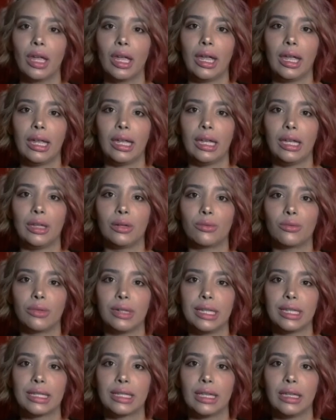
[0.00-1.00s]
In
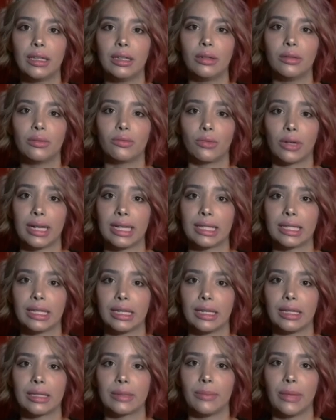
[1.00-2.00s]
recent
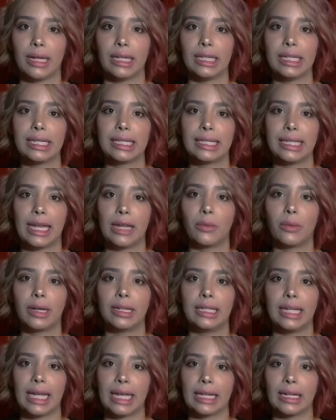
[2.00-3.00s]
races, many statewide
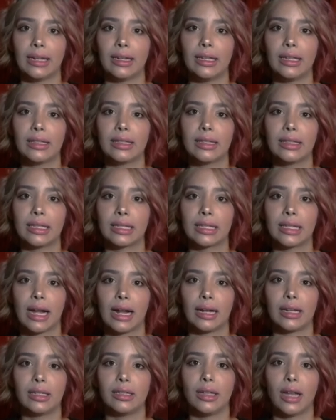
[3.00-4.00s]
candidates
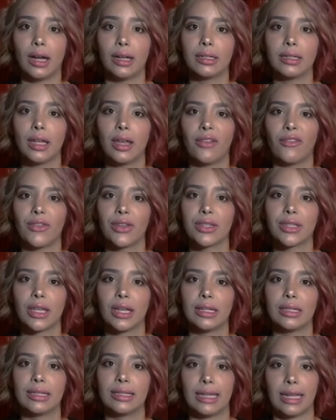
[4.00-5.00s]
decided not to
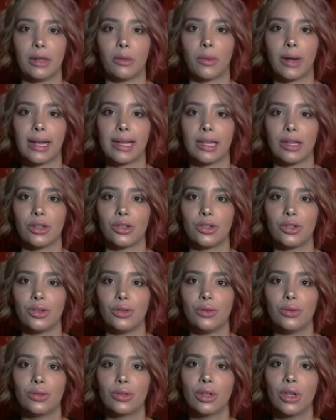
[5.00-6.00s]
emphasize statewide
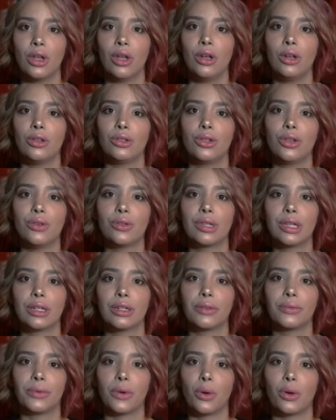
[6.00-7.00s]
issues, choosing
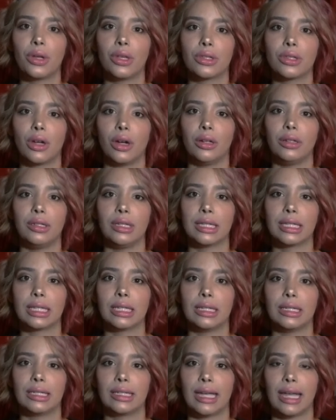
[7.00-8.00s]
to focus on
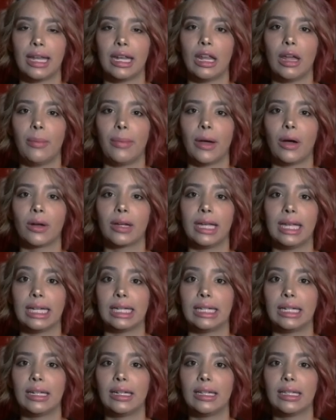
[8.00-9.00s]
discontent about
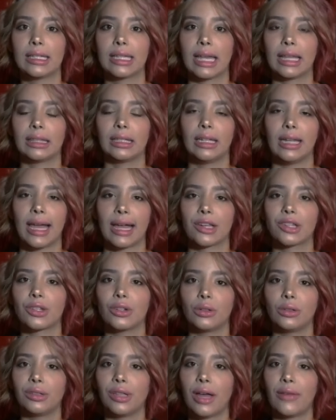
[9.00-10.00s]
candidates at the
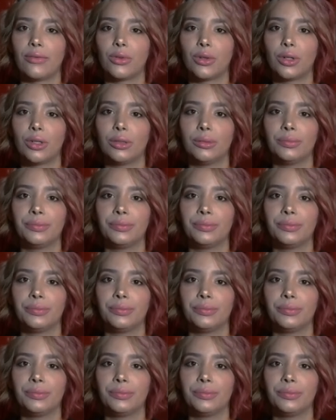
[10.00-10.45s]
national level.